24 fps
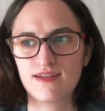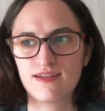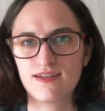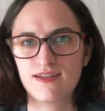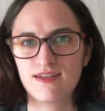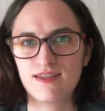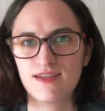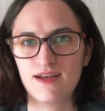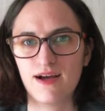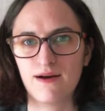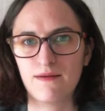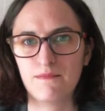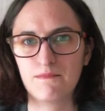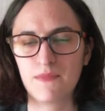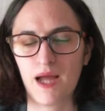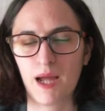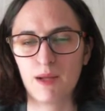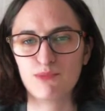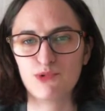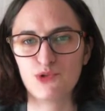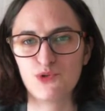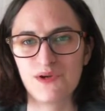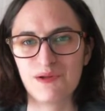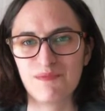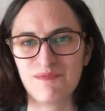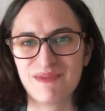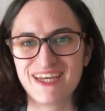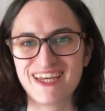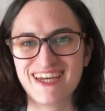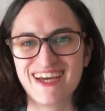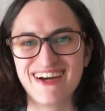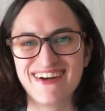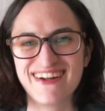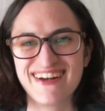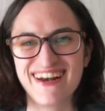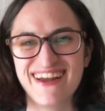Yeah, I'm
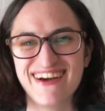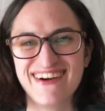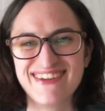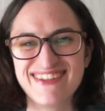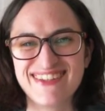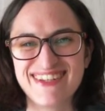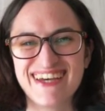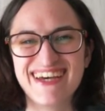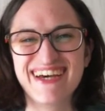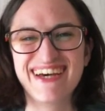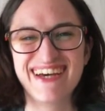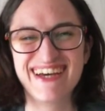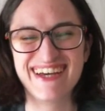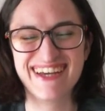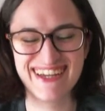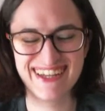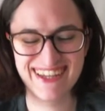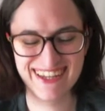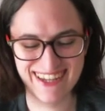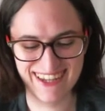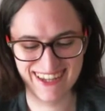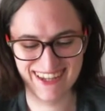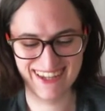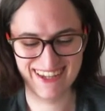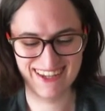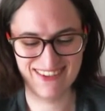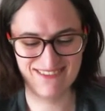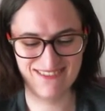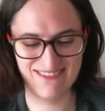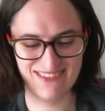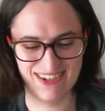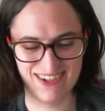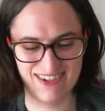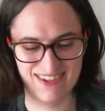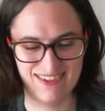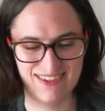dreaming out loud.
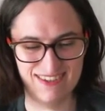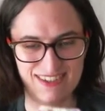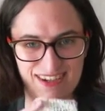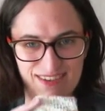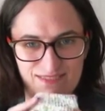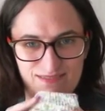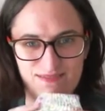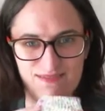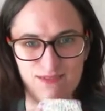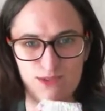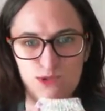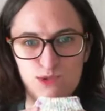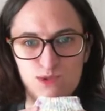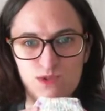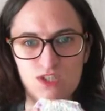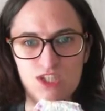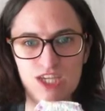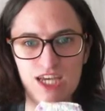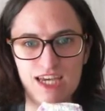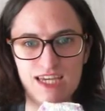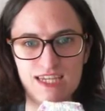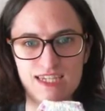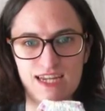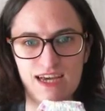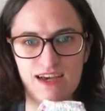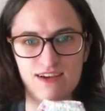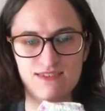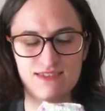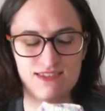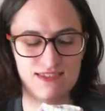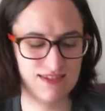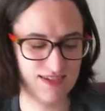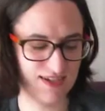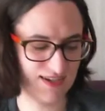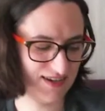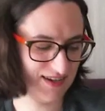But yeah, do check it out.
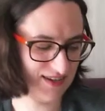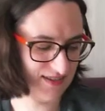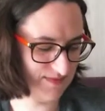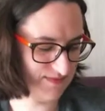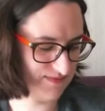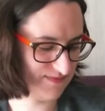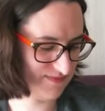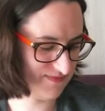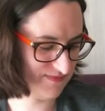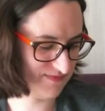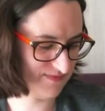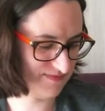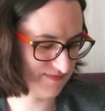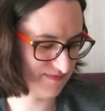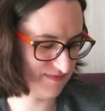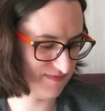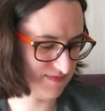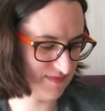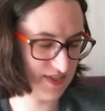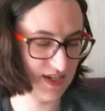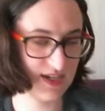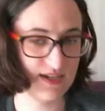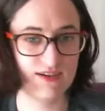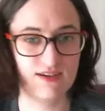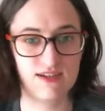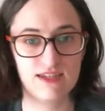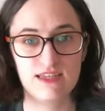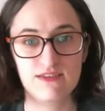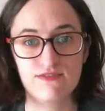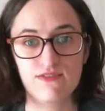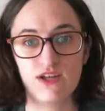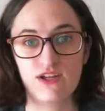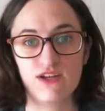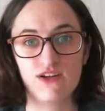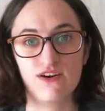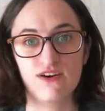
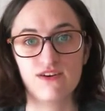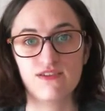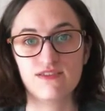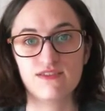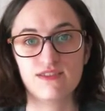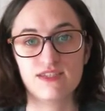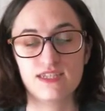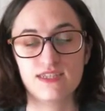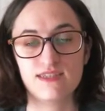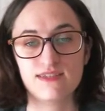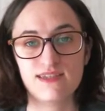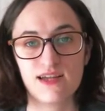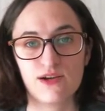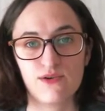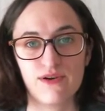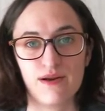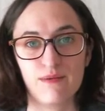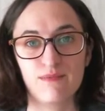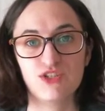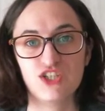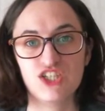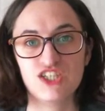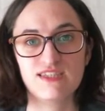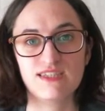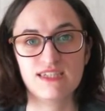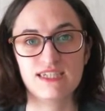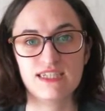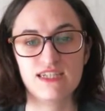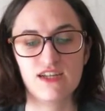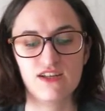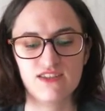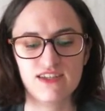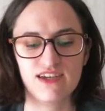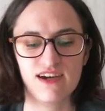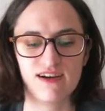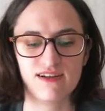Even on Instagram, she's
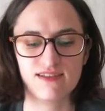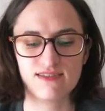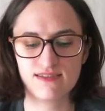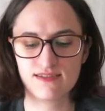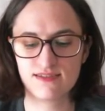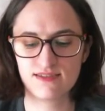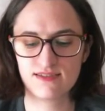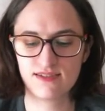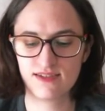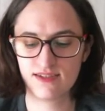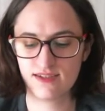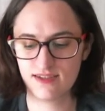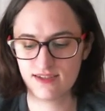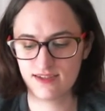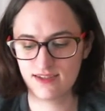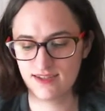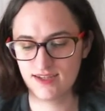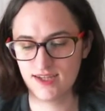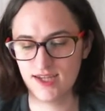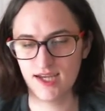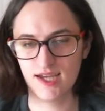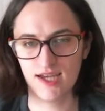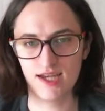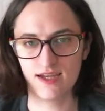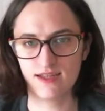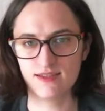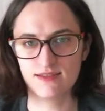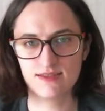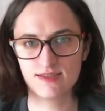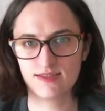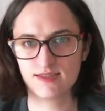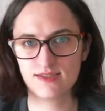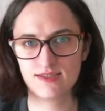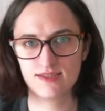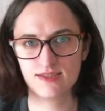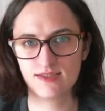Eden Yarns, and
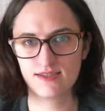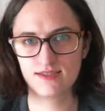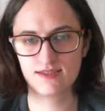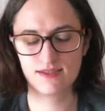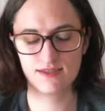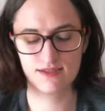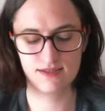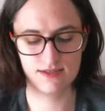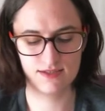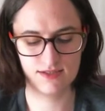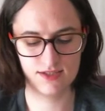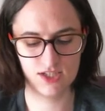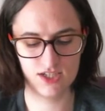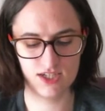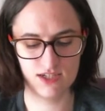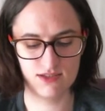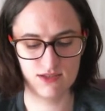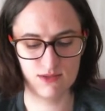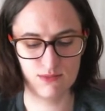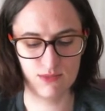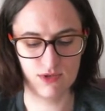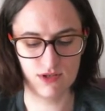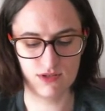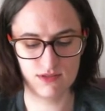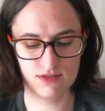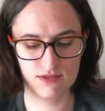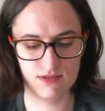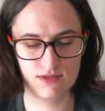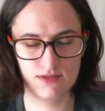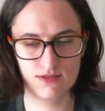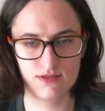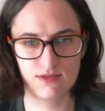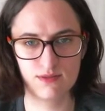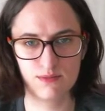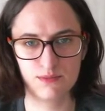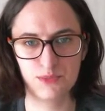she has the most
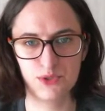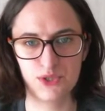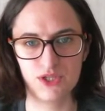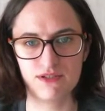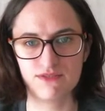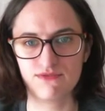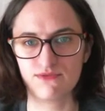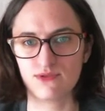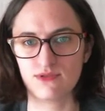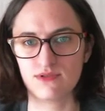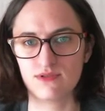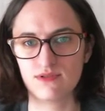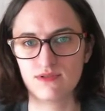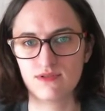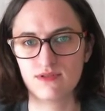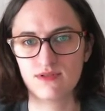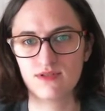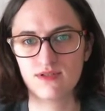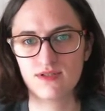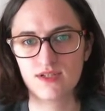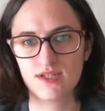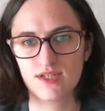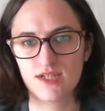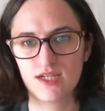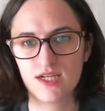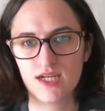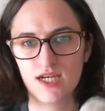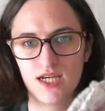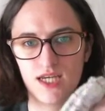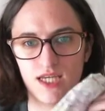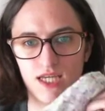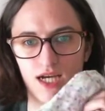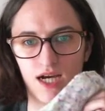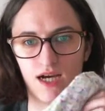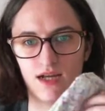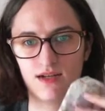beautiful
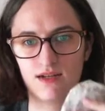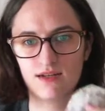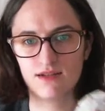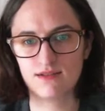yarn.